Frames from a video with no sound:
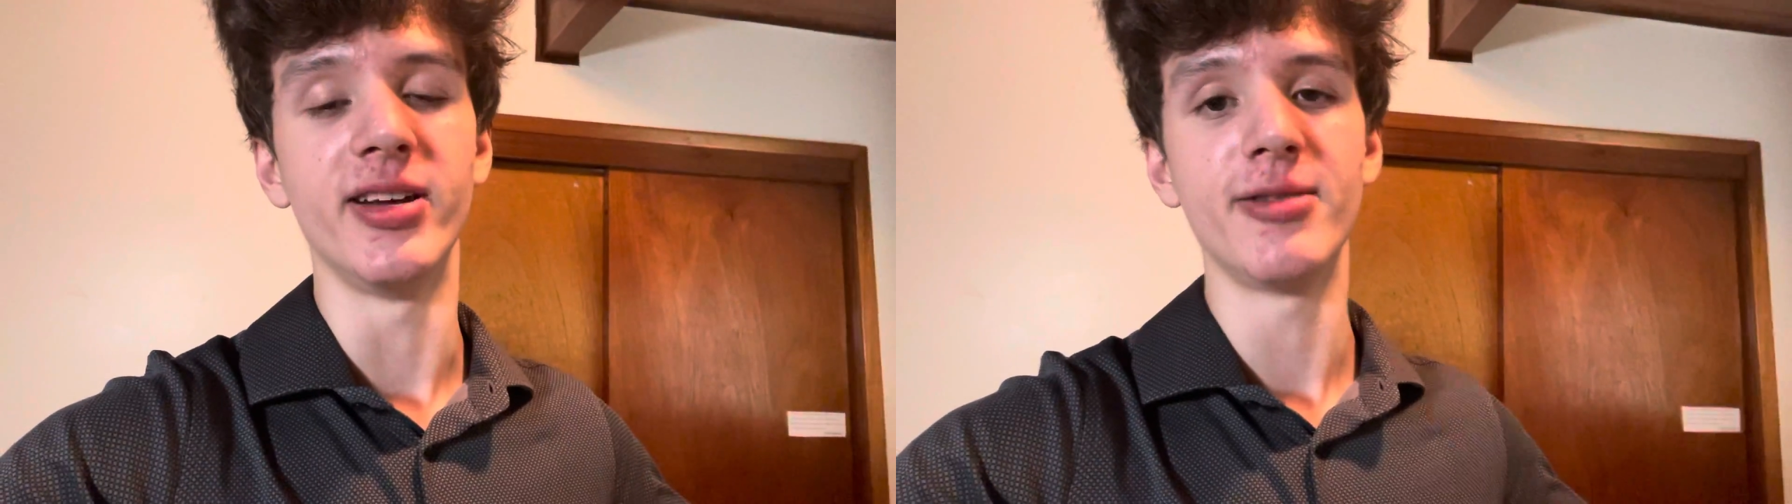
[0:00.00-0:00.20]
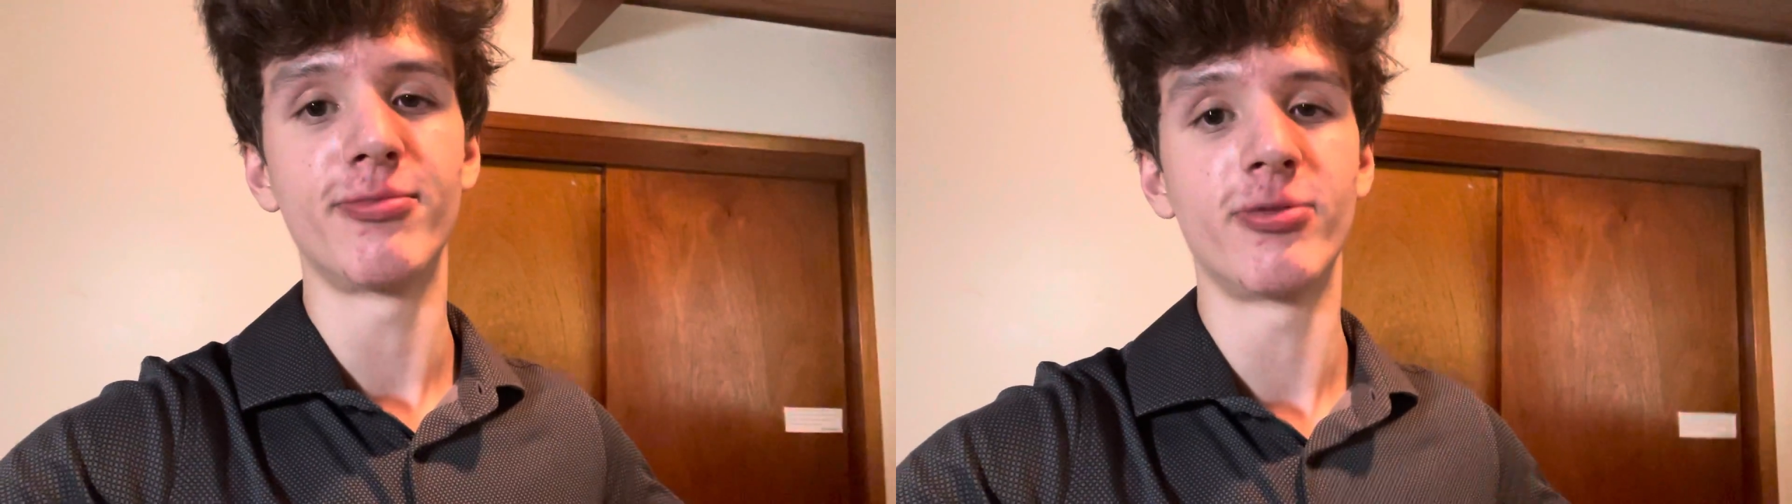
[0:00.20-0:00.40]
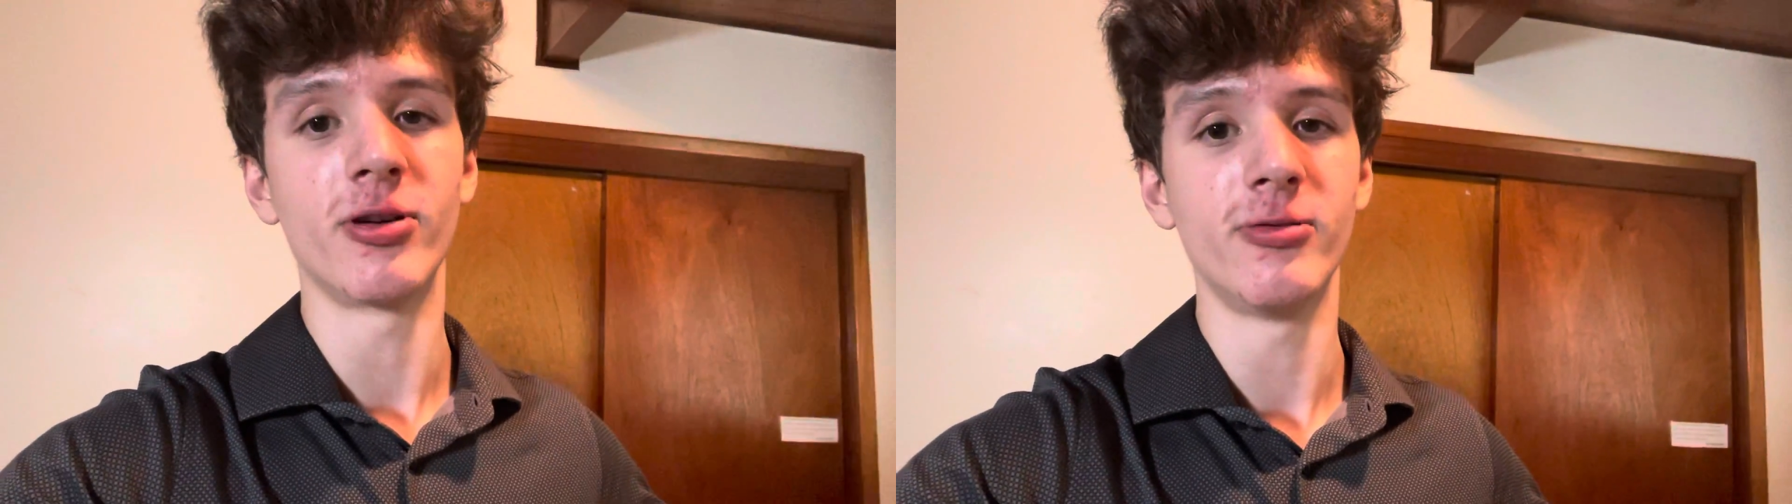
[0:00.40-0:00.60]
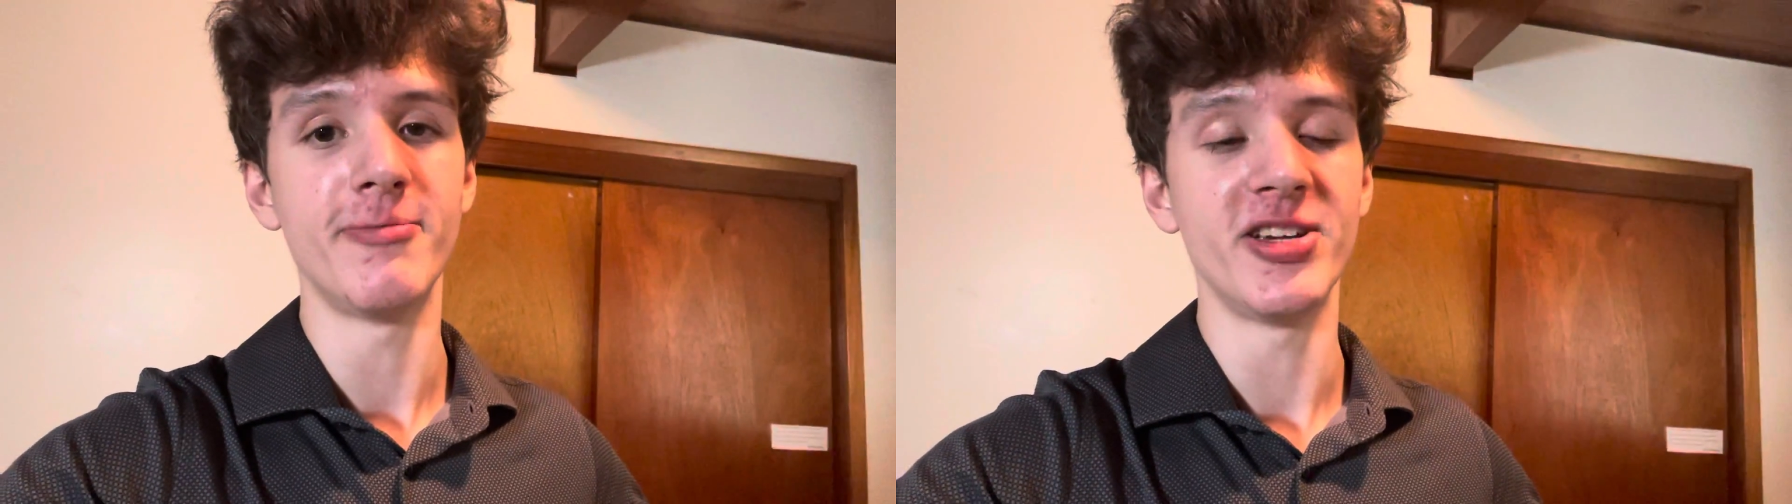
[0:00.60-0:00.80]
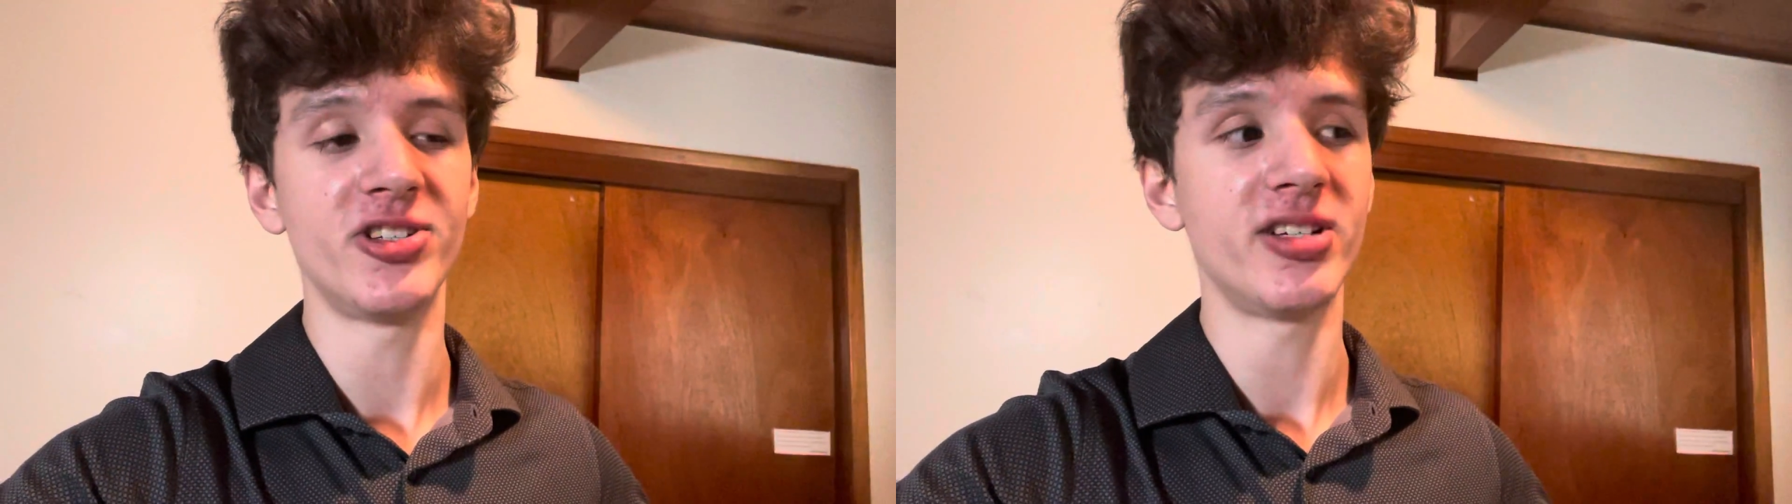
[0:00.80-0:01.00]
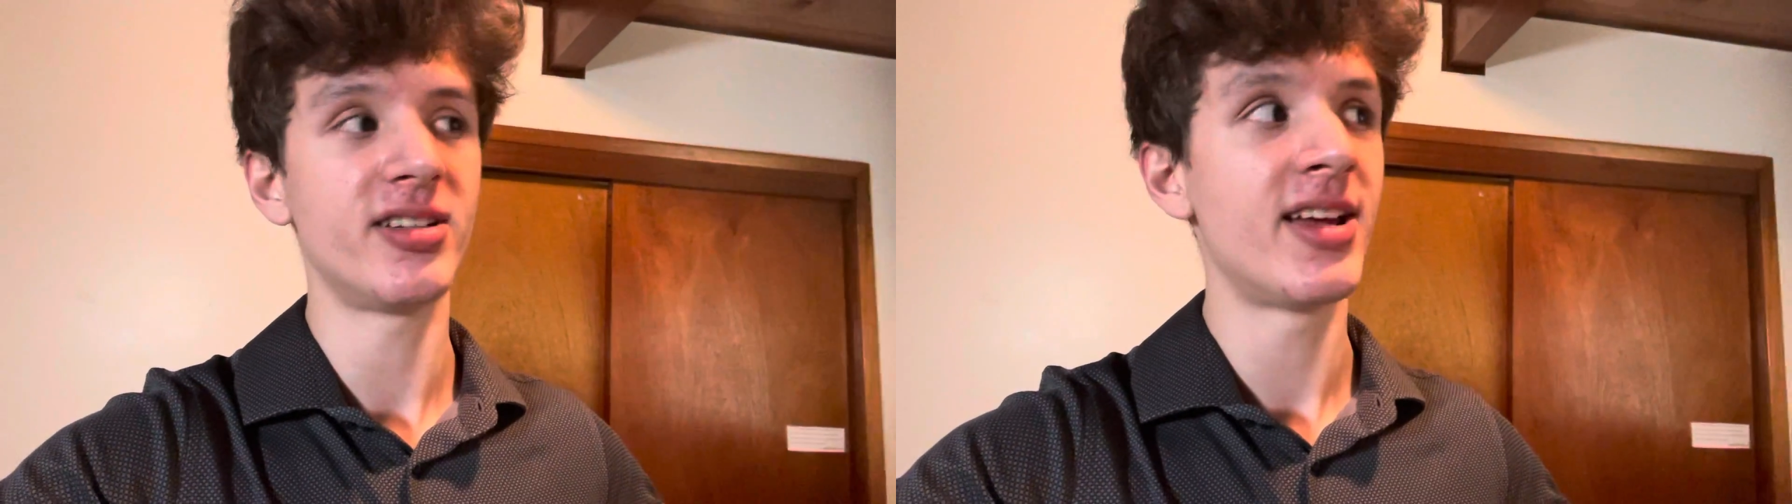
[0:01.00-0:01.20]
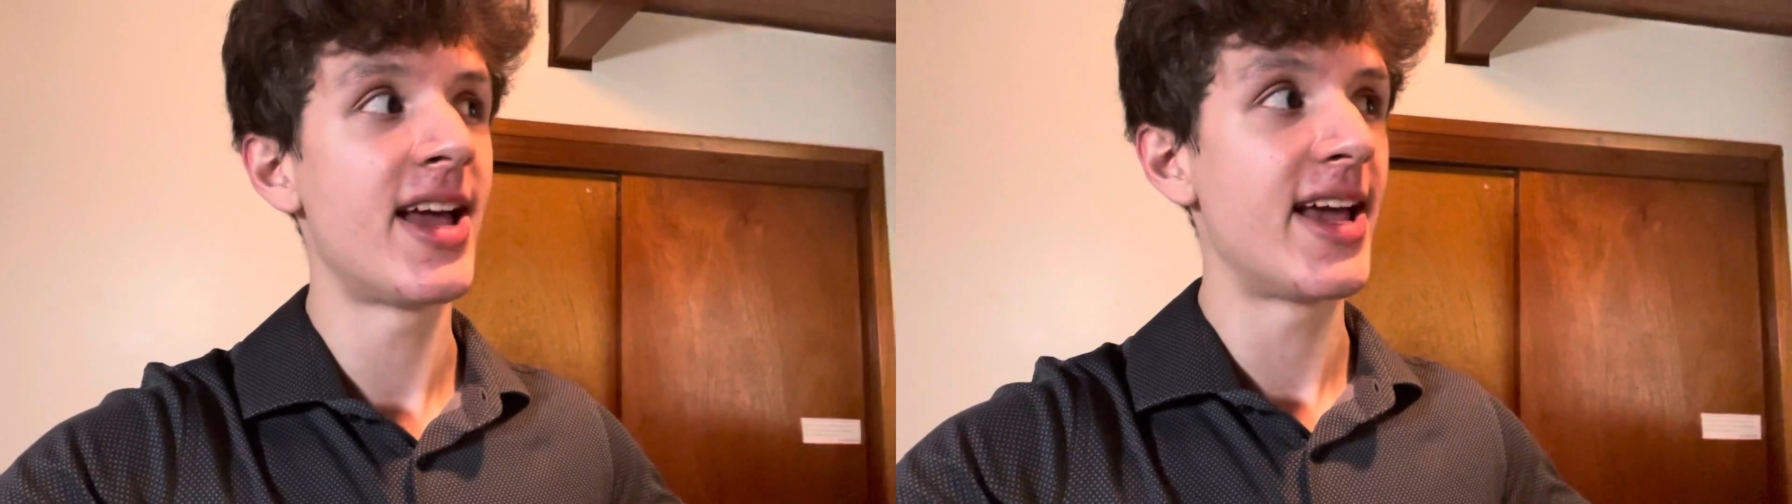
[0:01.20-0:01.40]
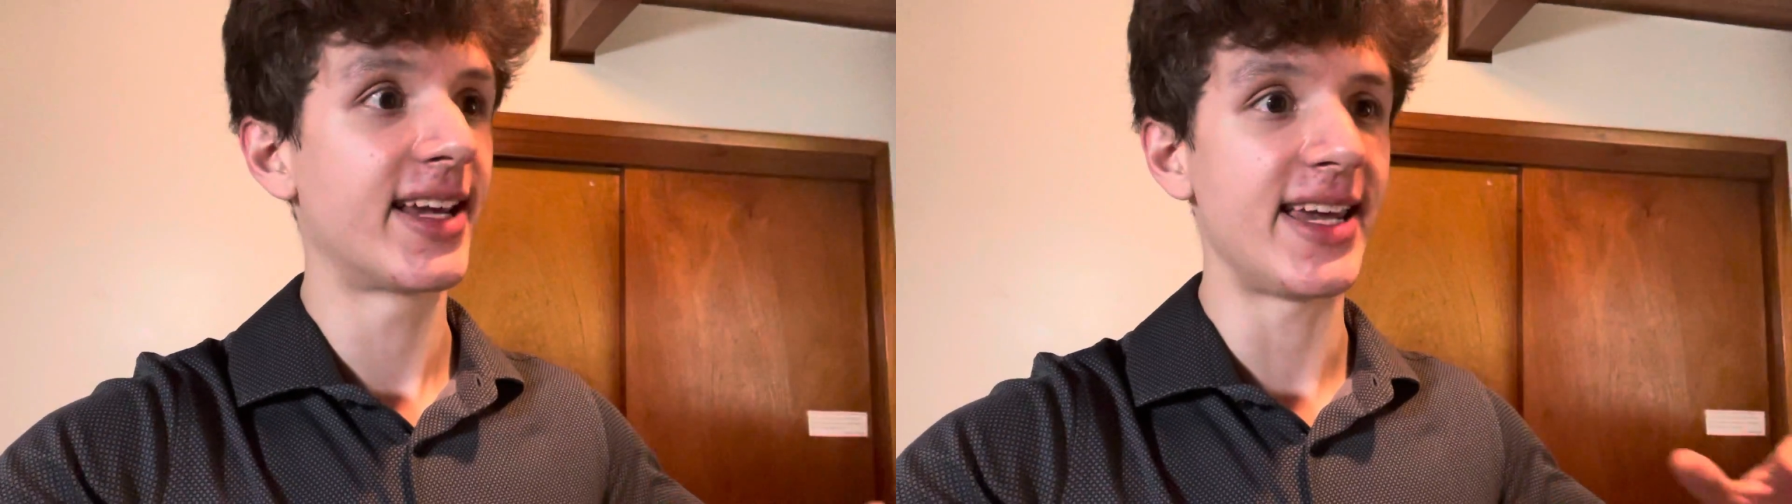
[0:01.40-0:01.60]
in prohibition
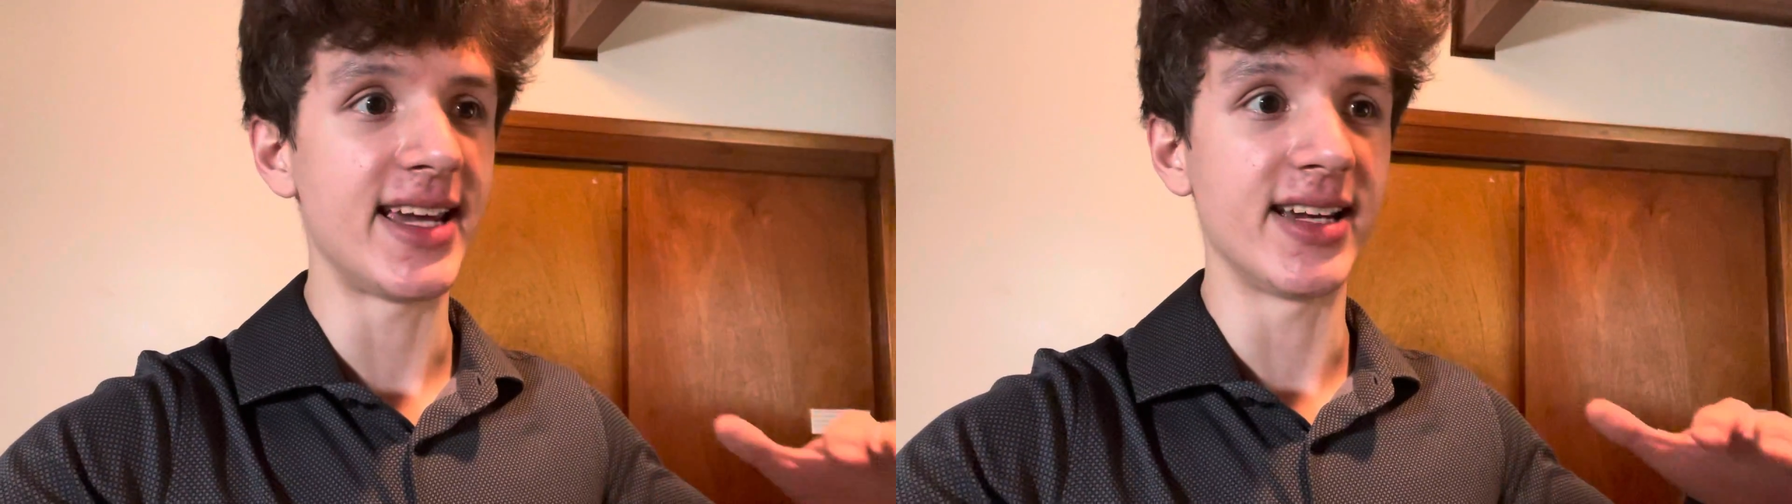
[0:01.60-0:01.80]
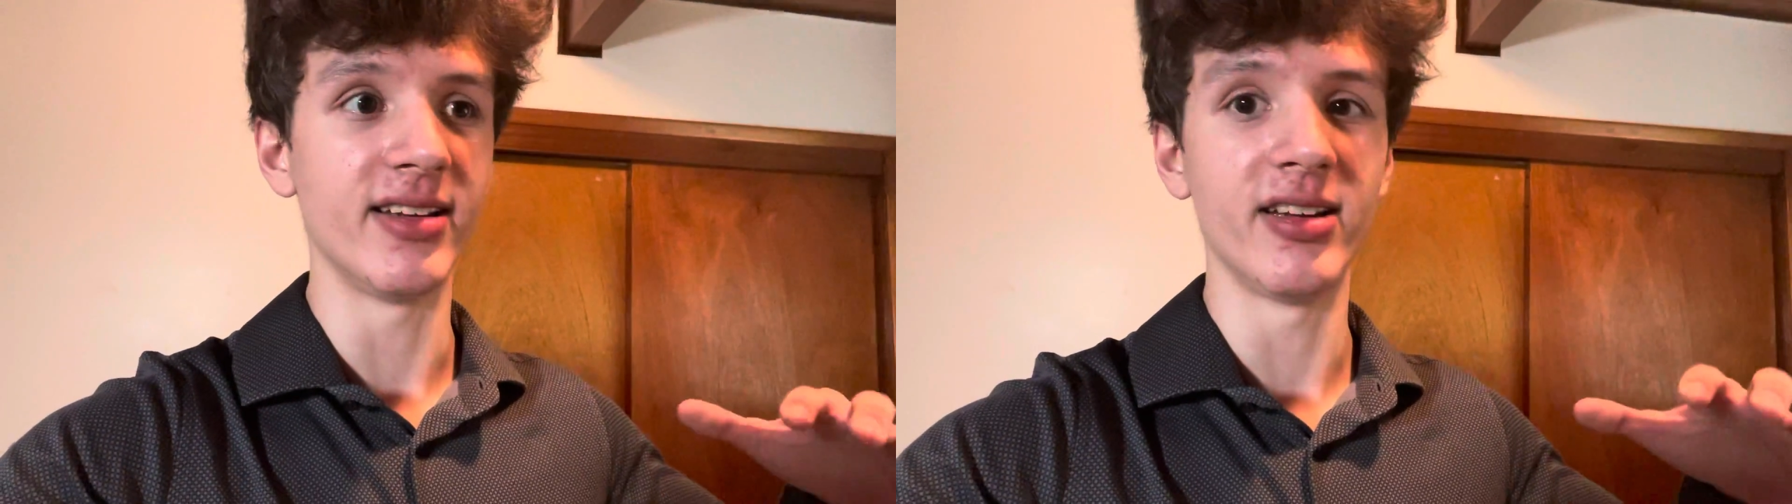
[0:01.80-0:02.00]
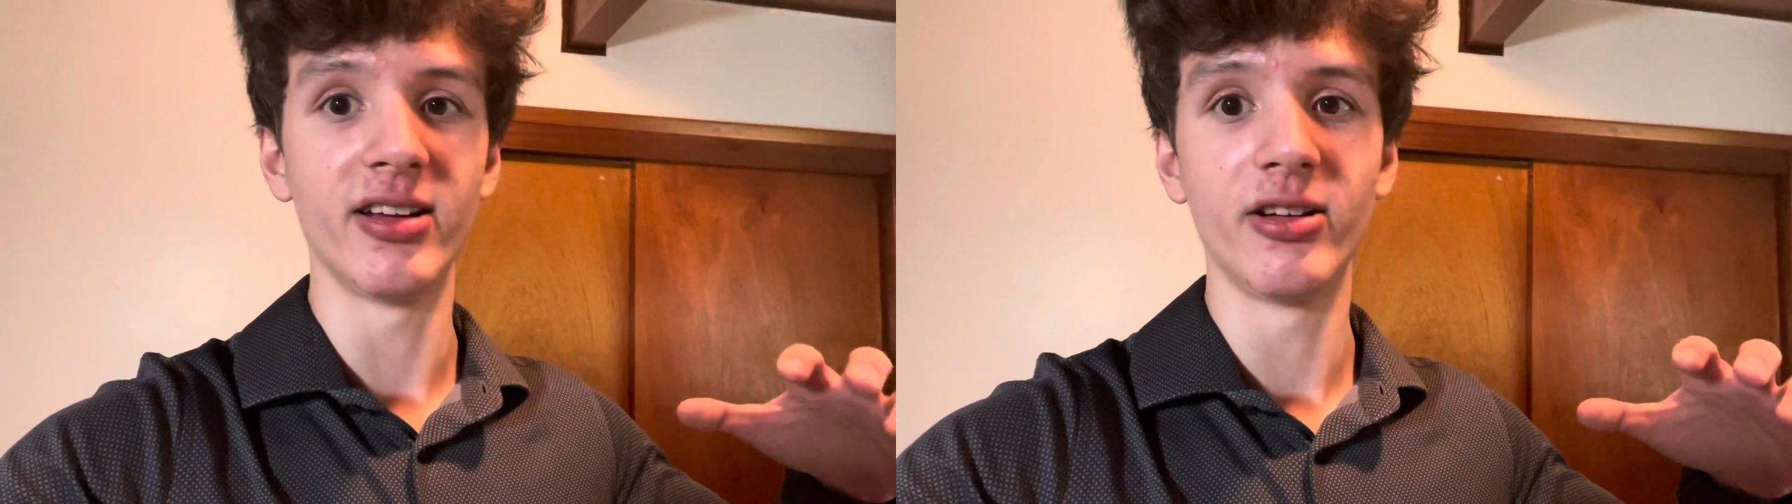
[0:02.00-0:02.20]
can